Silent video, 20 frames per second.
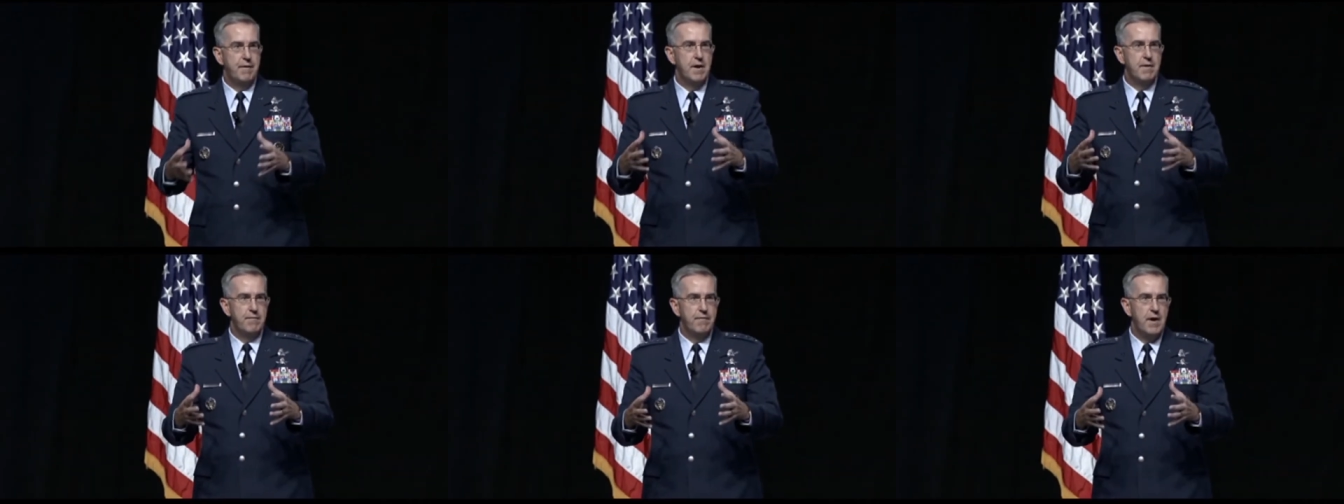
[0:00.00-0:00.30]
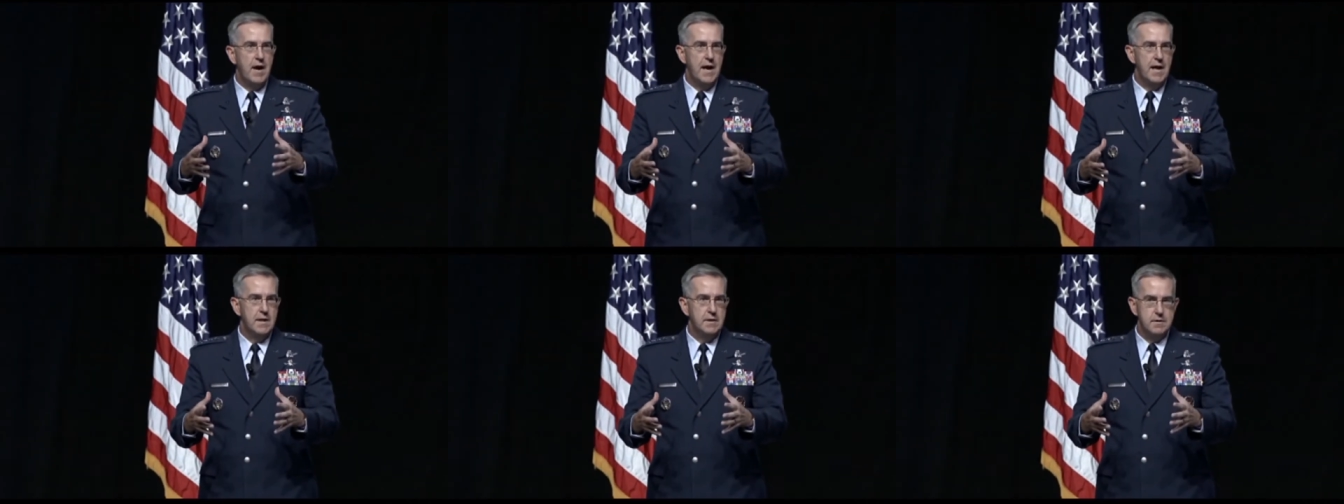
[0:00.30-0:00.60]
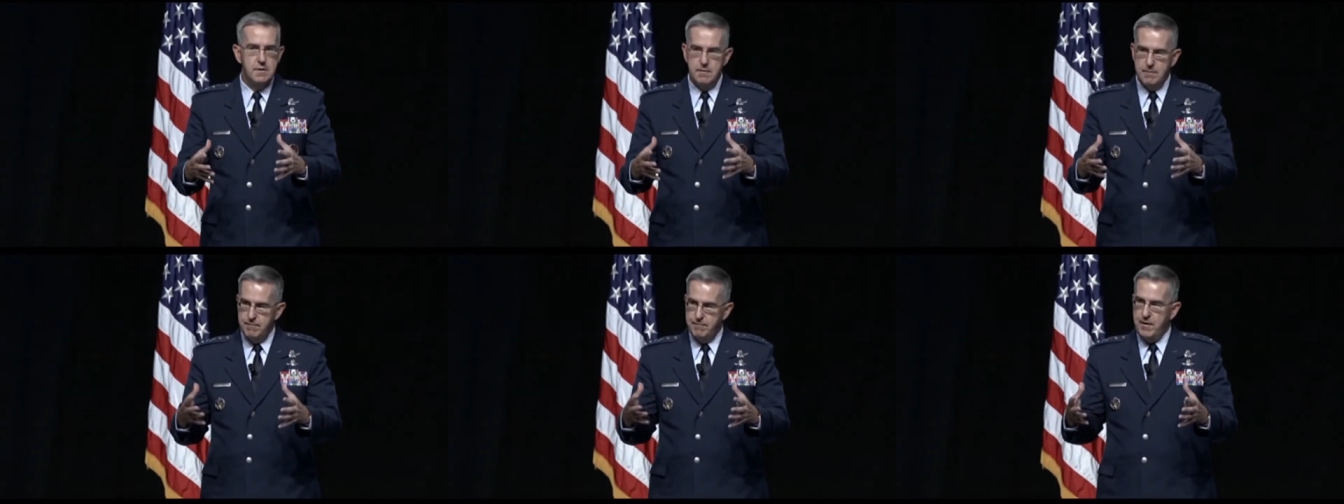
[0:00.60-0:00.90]
a
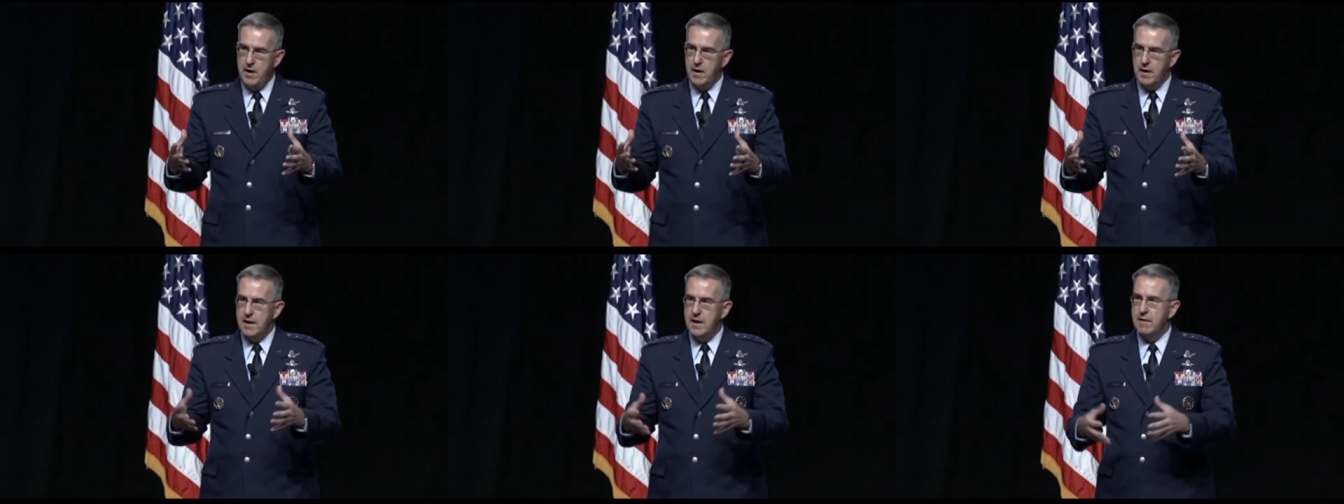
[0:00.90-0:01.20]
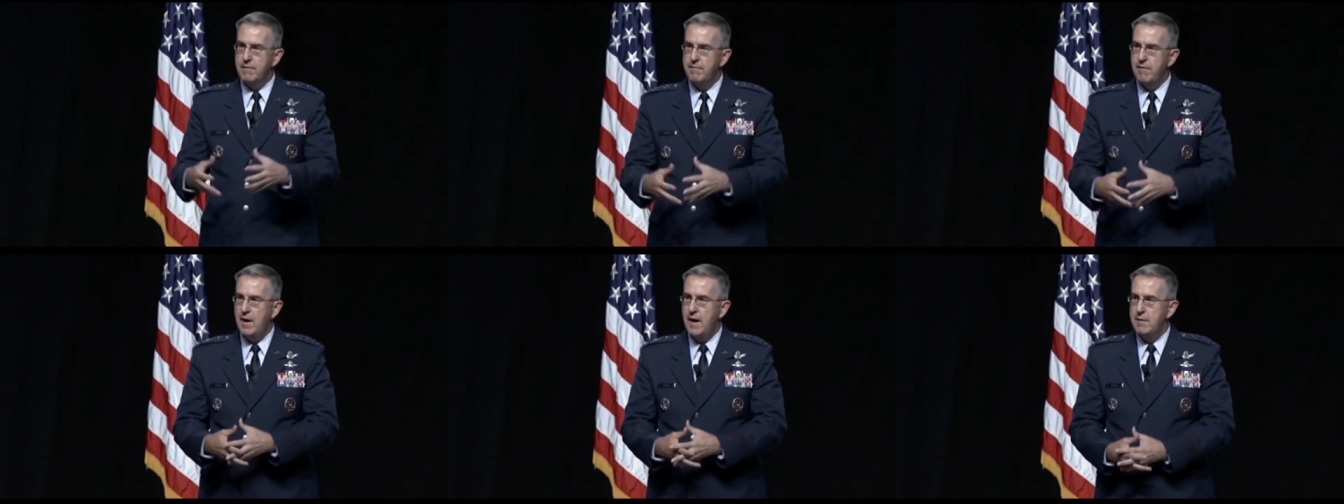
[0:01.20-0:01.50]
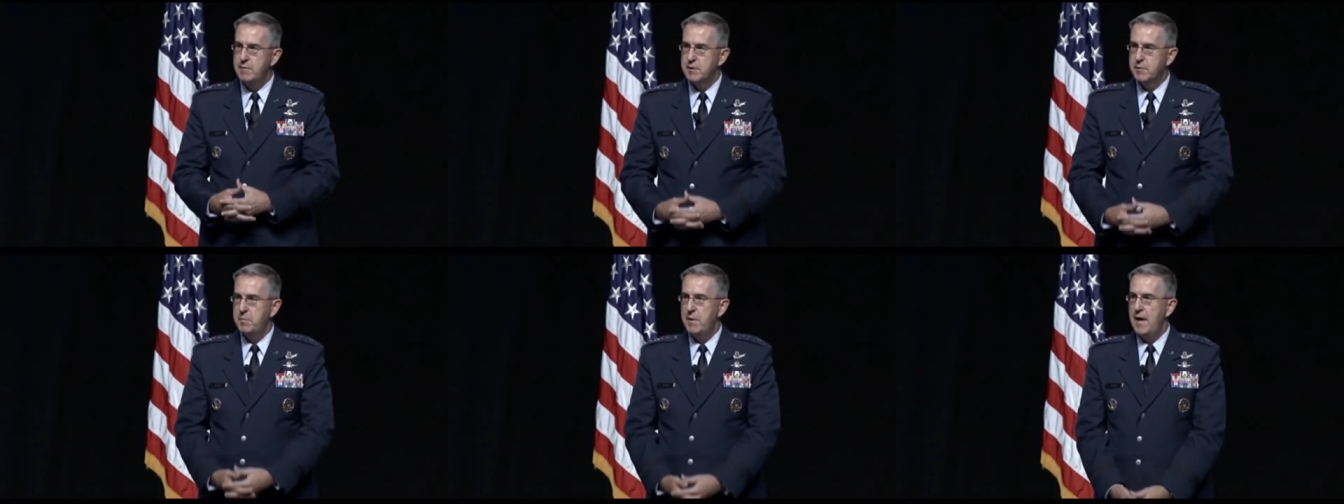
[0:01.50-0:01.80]
confined, fairly
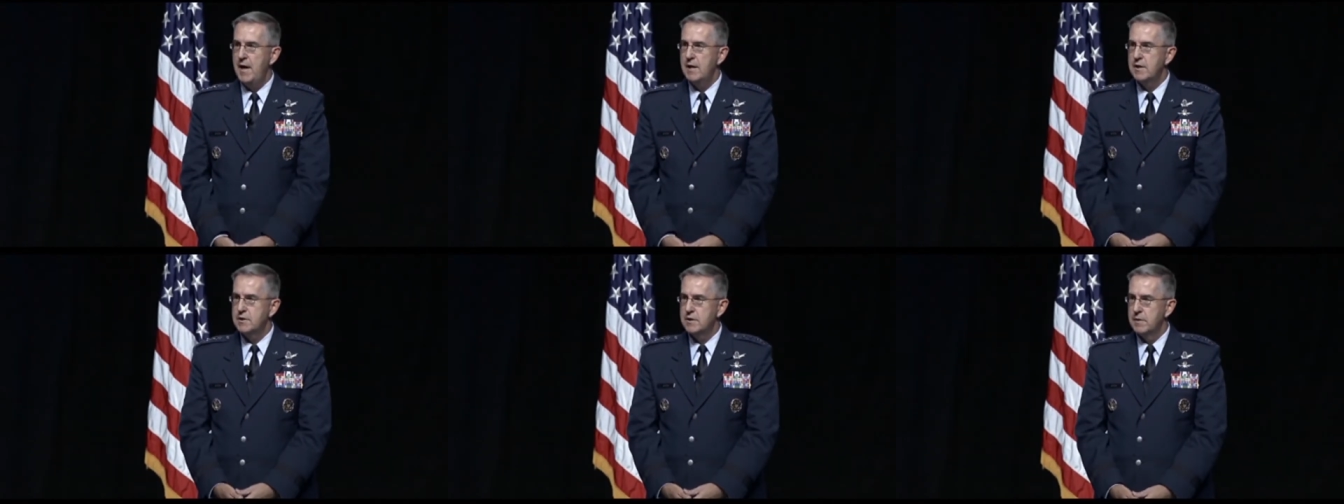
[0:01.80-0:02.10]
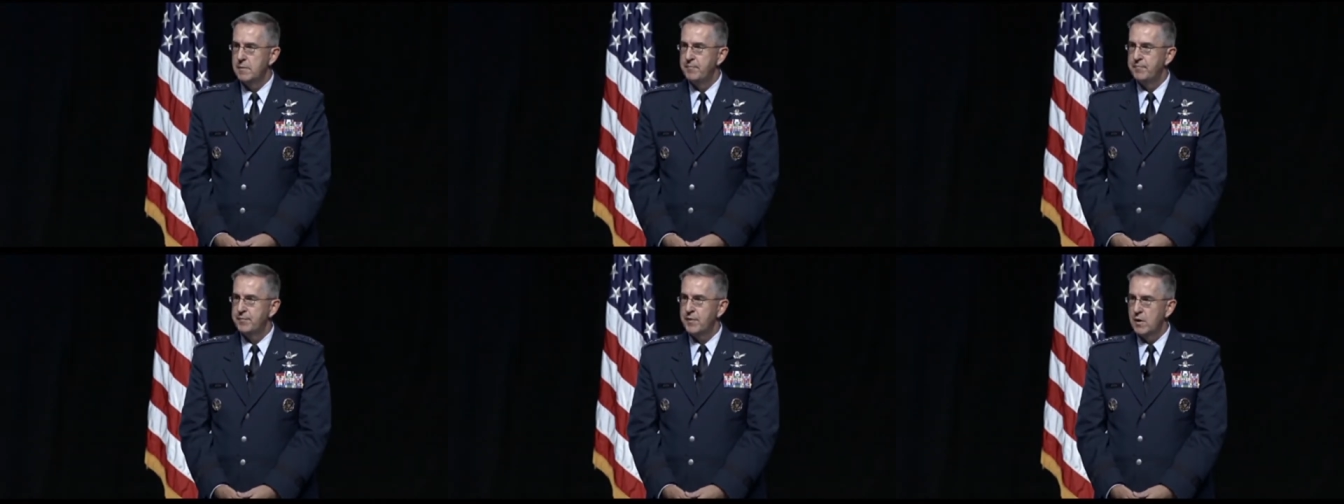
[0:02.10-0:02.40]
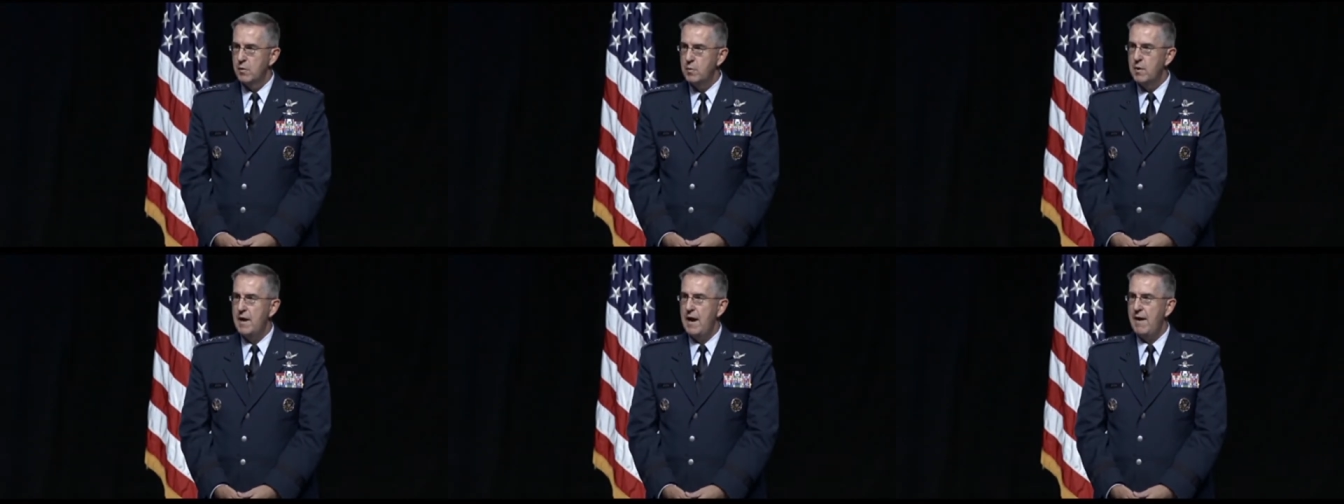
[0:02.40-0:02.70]
confined space,
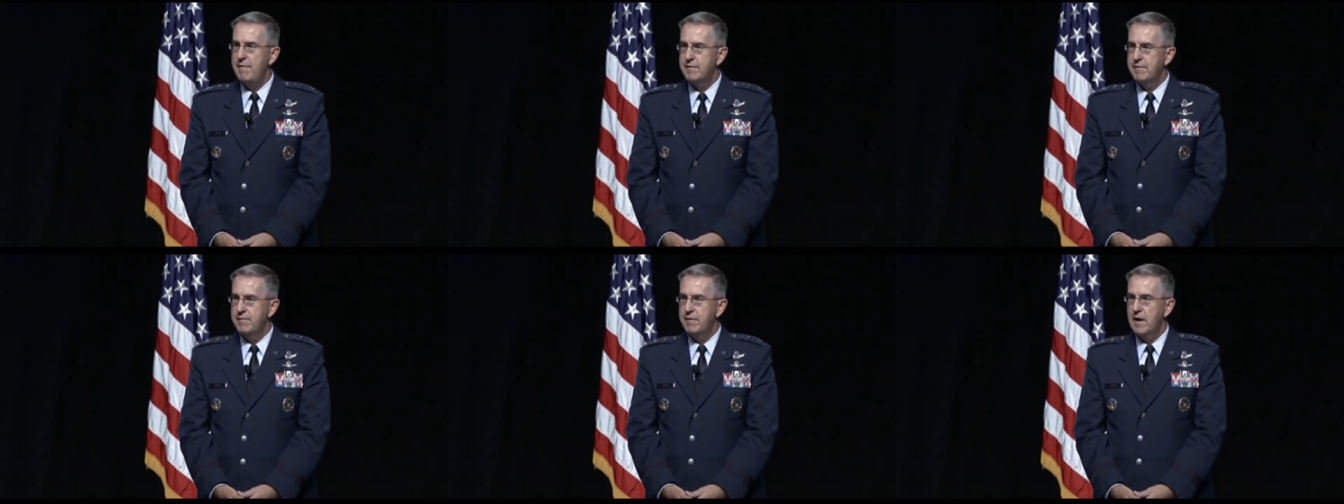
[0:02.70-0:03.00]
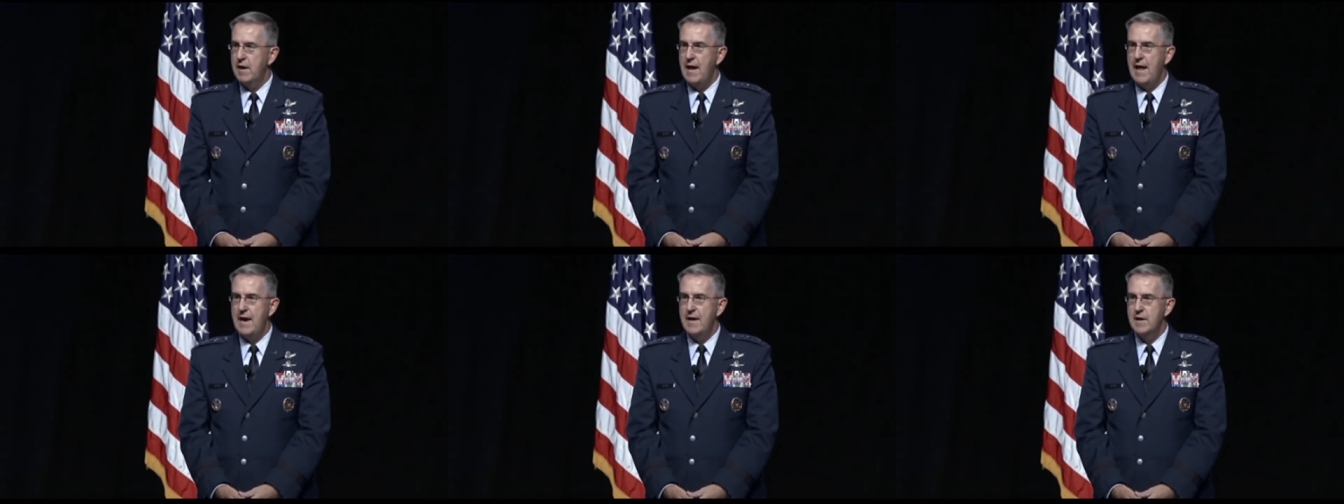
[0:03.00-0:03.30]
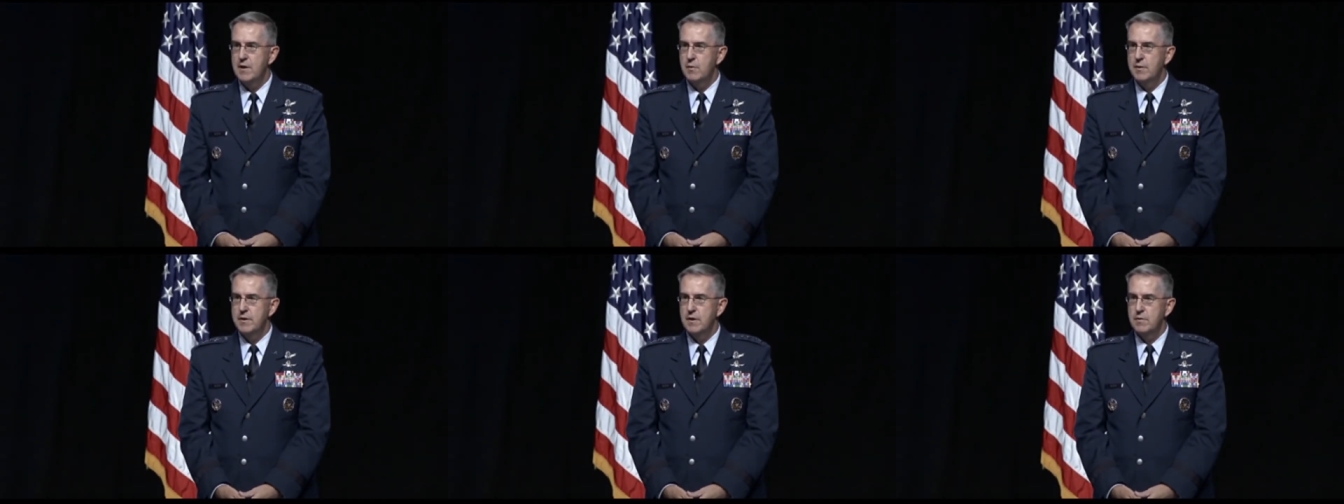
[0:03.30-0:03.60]
we'd have to
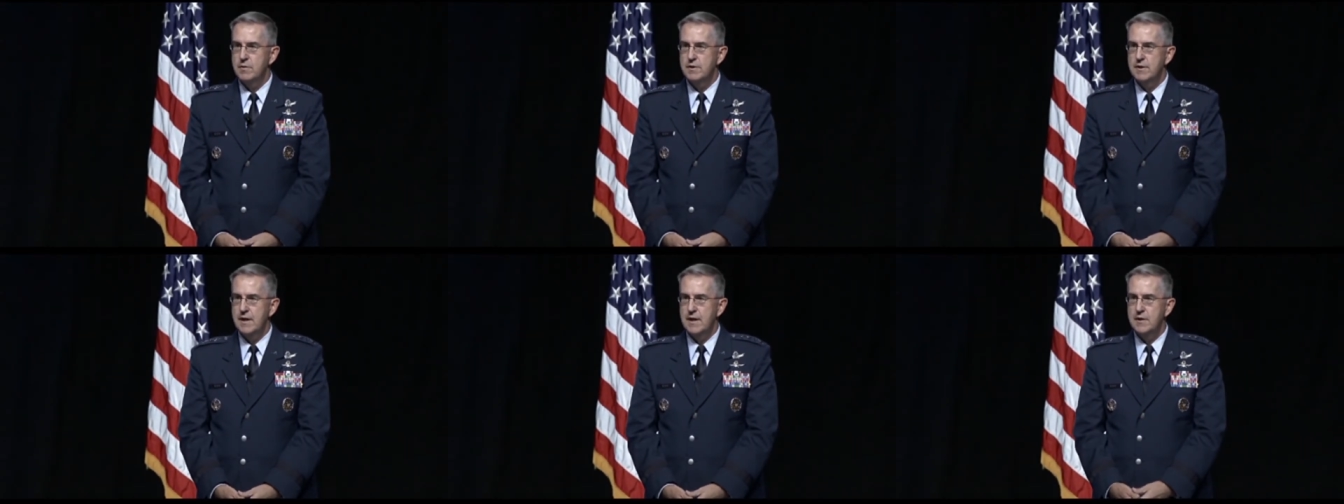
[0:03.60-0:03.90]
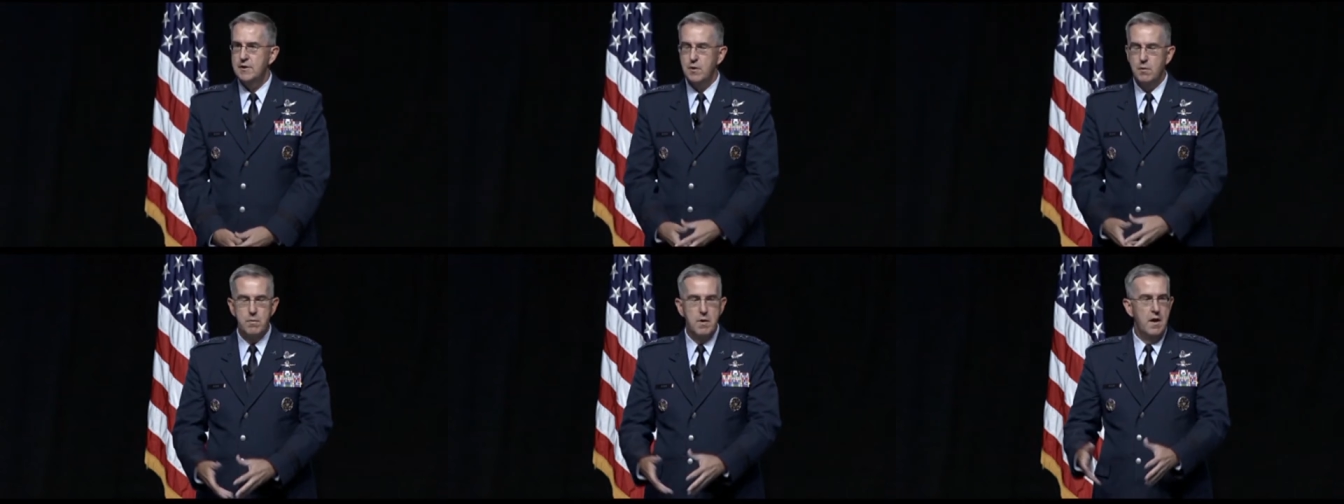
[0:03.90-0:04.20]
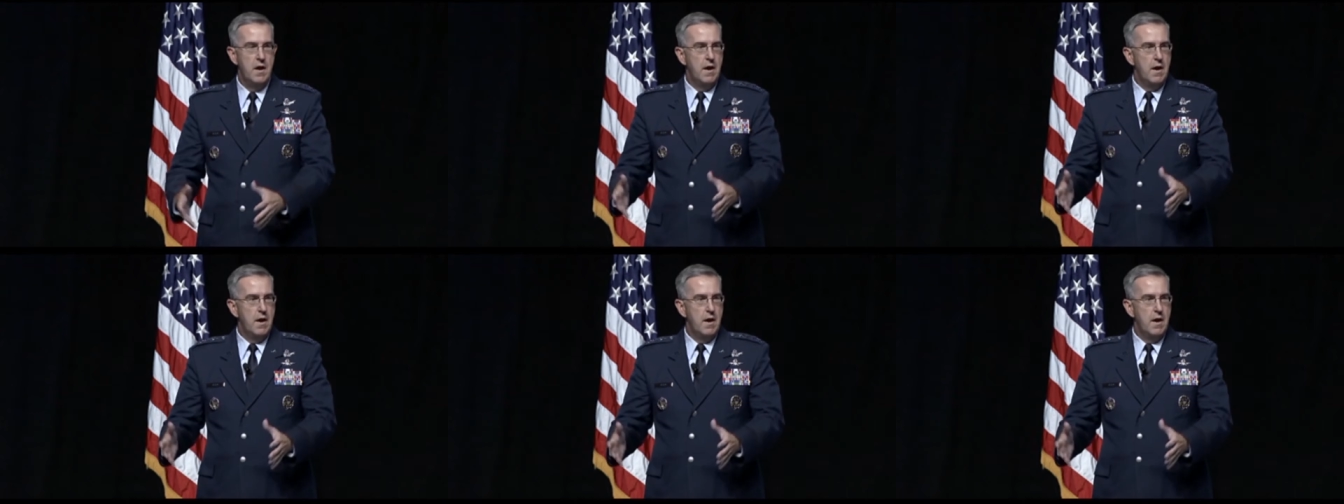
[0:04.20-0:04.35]
figure out how to deal with those things.